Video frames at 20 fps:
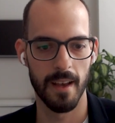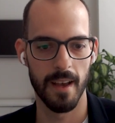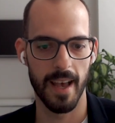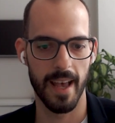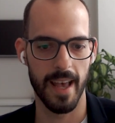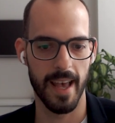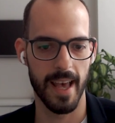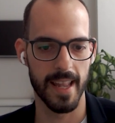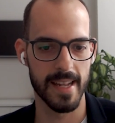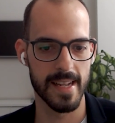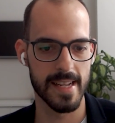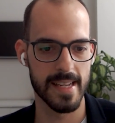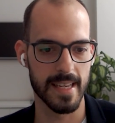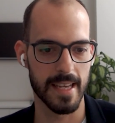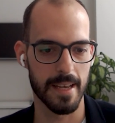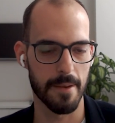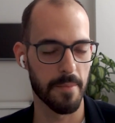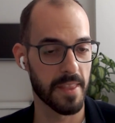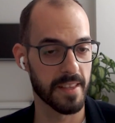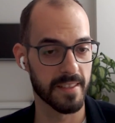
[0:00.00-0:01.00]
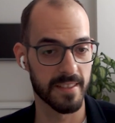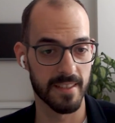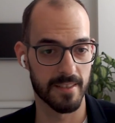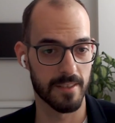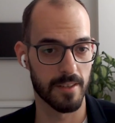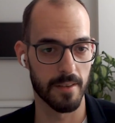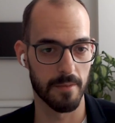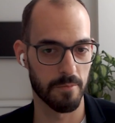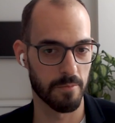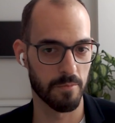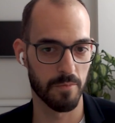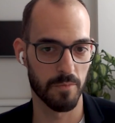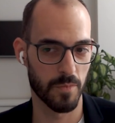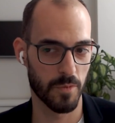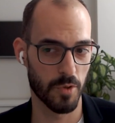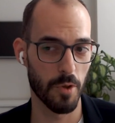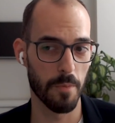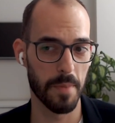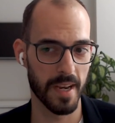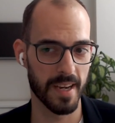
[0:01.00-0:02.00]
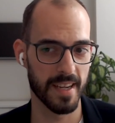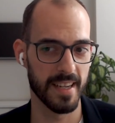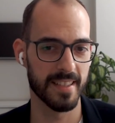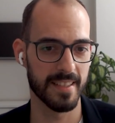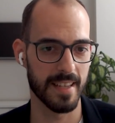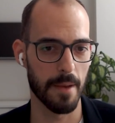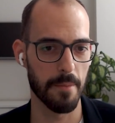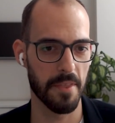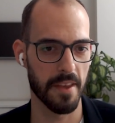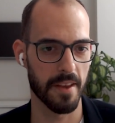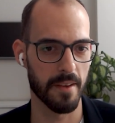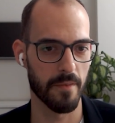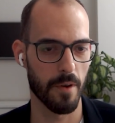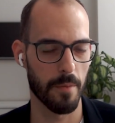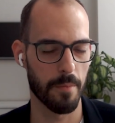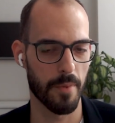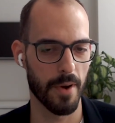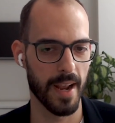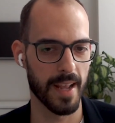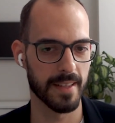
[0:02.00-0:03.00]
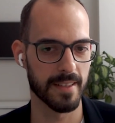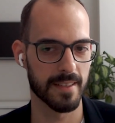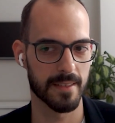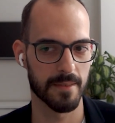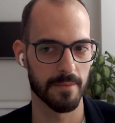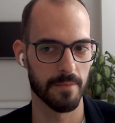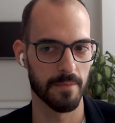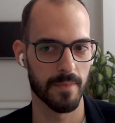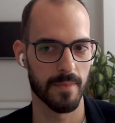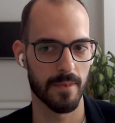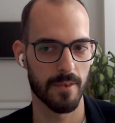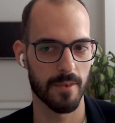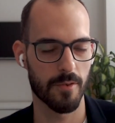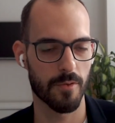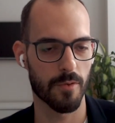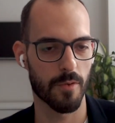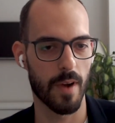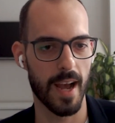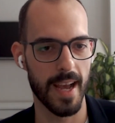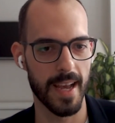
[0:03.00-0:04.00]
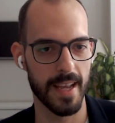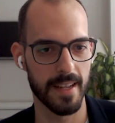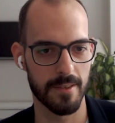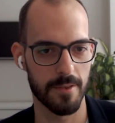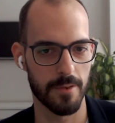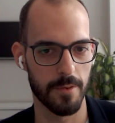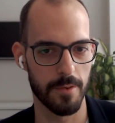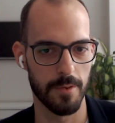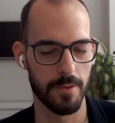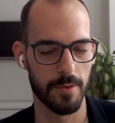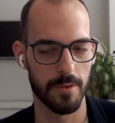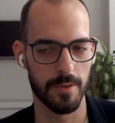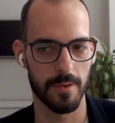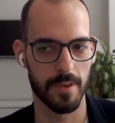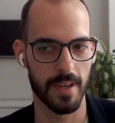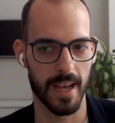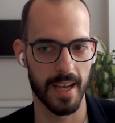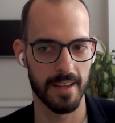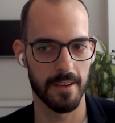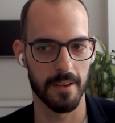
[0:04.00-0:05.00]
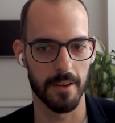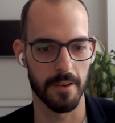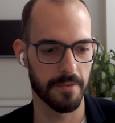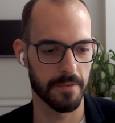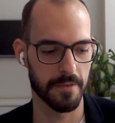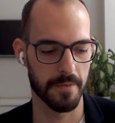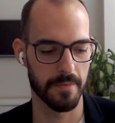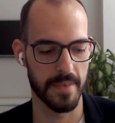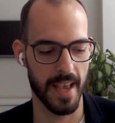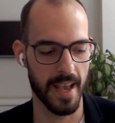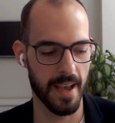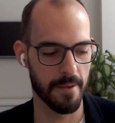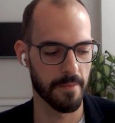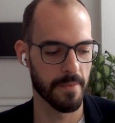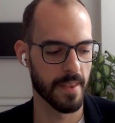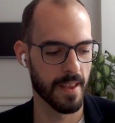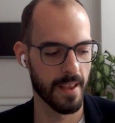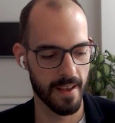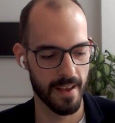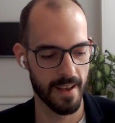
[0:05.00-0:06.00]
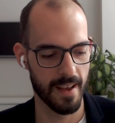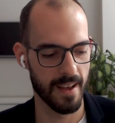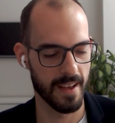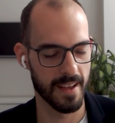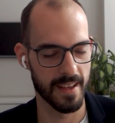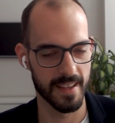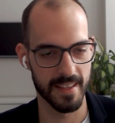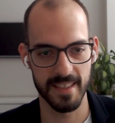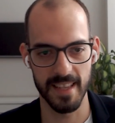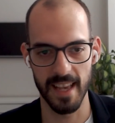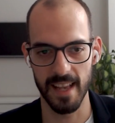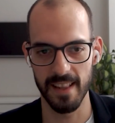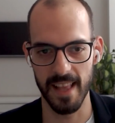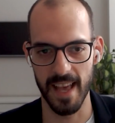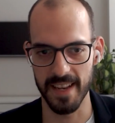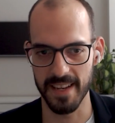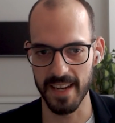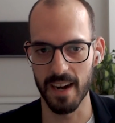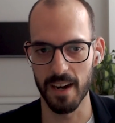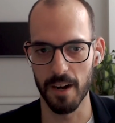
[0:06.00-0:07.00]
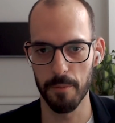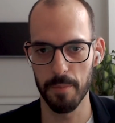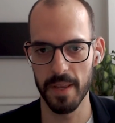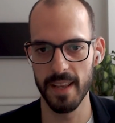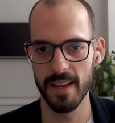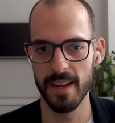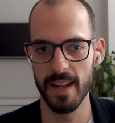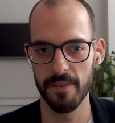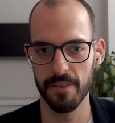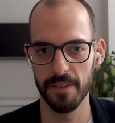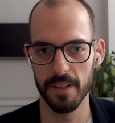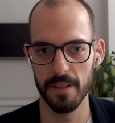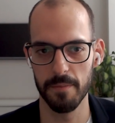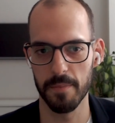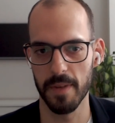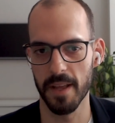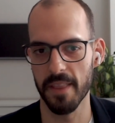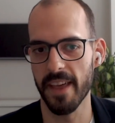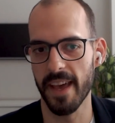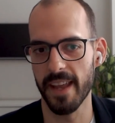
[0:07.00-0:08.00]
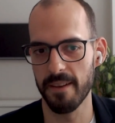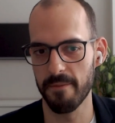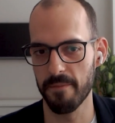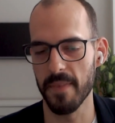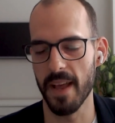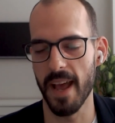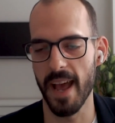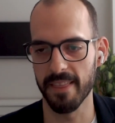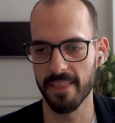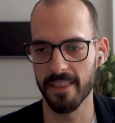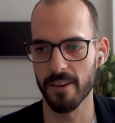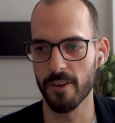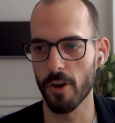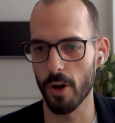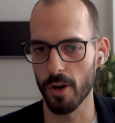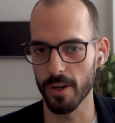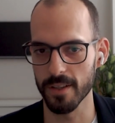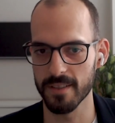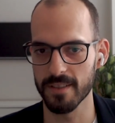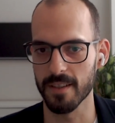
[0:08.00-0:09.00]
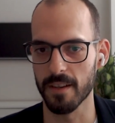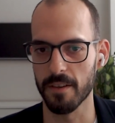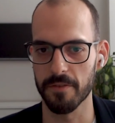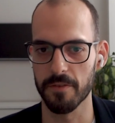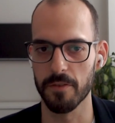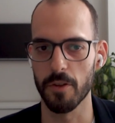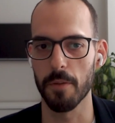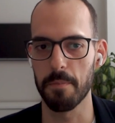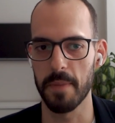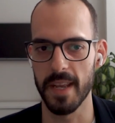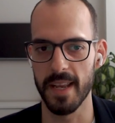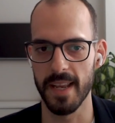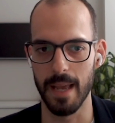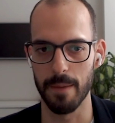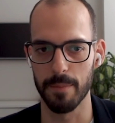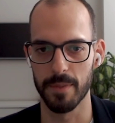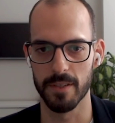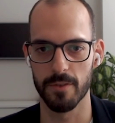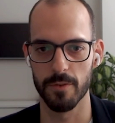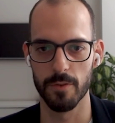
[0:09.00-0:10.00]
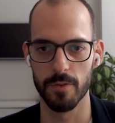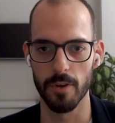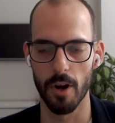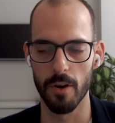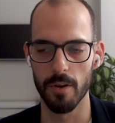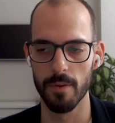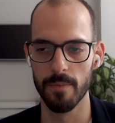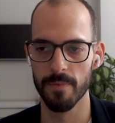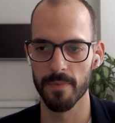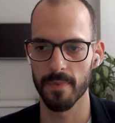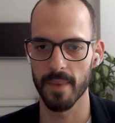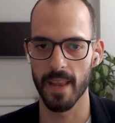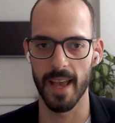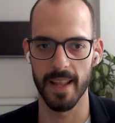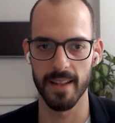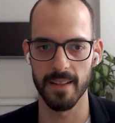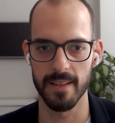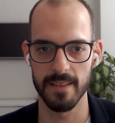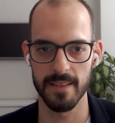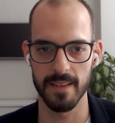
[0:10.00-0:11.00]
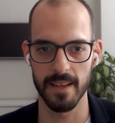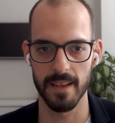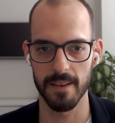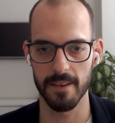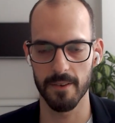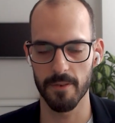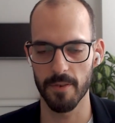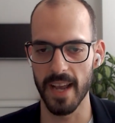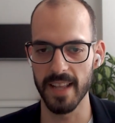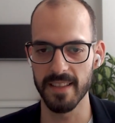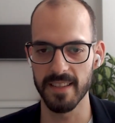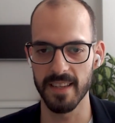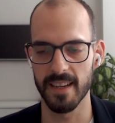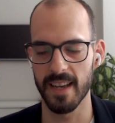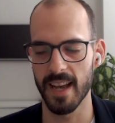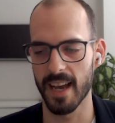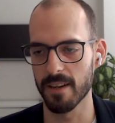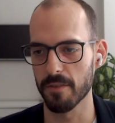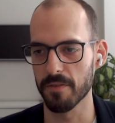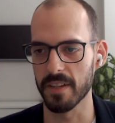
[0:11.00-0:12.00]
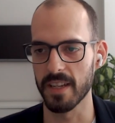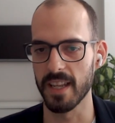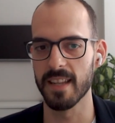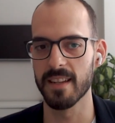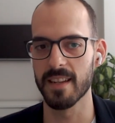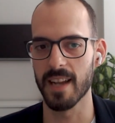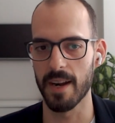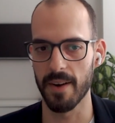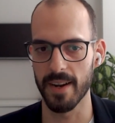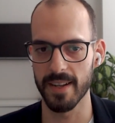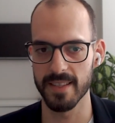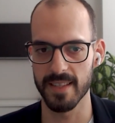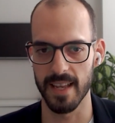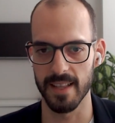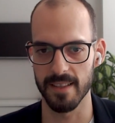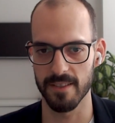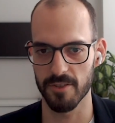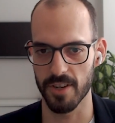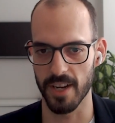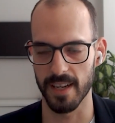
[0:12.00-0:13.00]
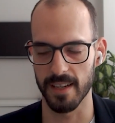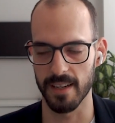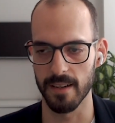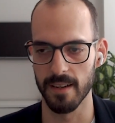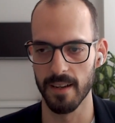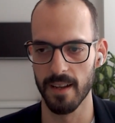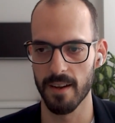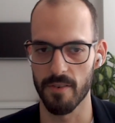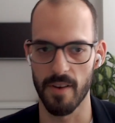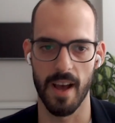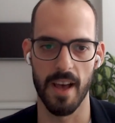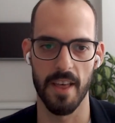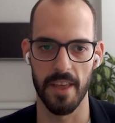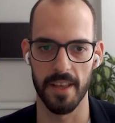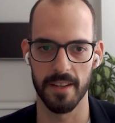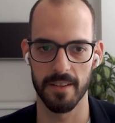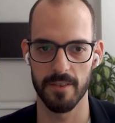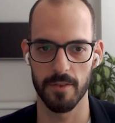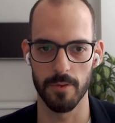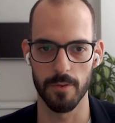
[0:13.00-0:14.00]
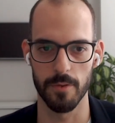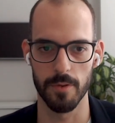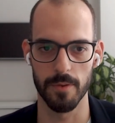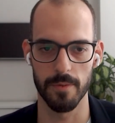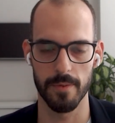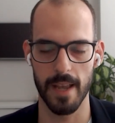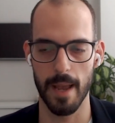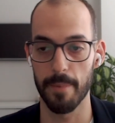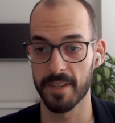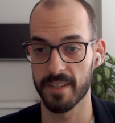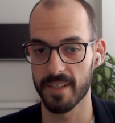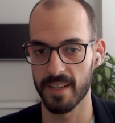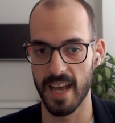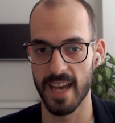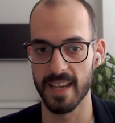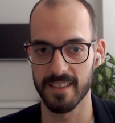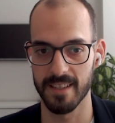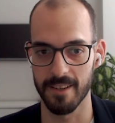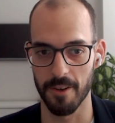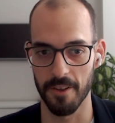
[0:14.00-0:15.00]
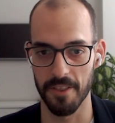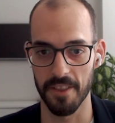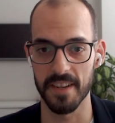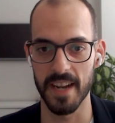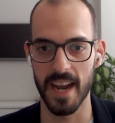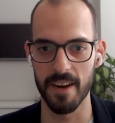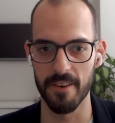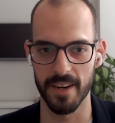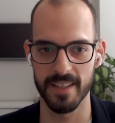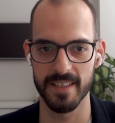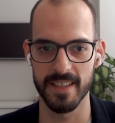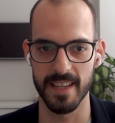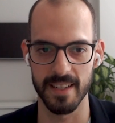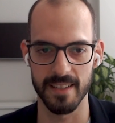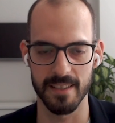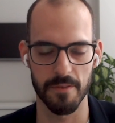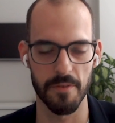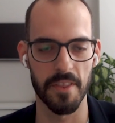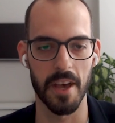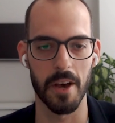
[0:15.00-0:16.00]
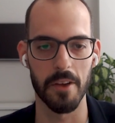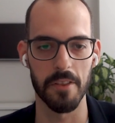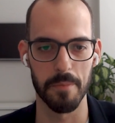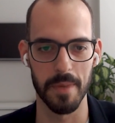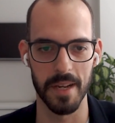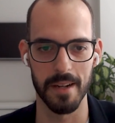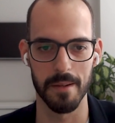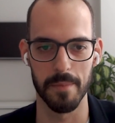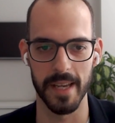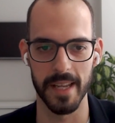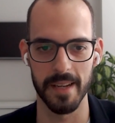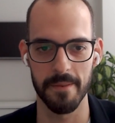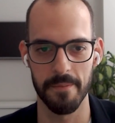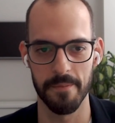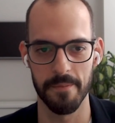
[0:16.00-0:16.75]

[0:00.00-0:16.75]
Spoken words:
And this is typically something where brands try to kind of sell at RRP level, but then at the cost of not being able to grow and creating kind of an indirect sales channel rather than to capitalizing on the direct sales without the middleman.